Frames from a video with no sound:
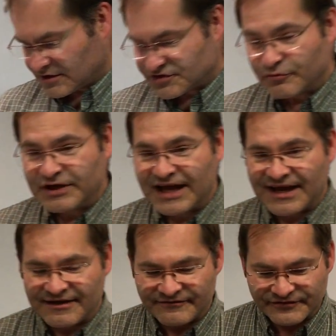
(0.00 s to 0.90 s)
So we
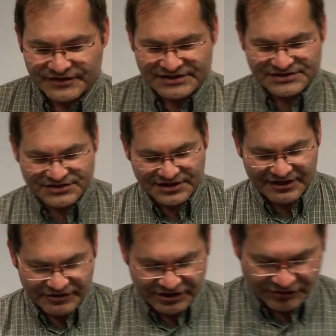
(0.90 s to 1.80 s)
have this
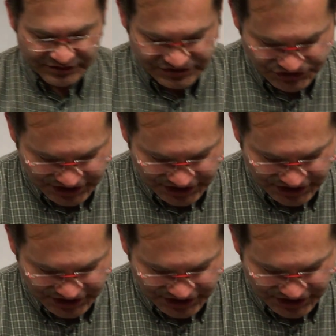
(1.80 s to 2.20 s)
scenario that's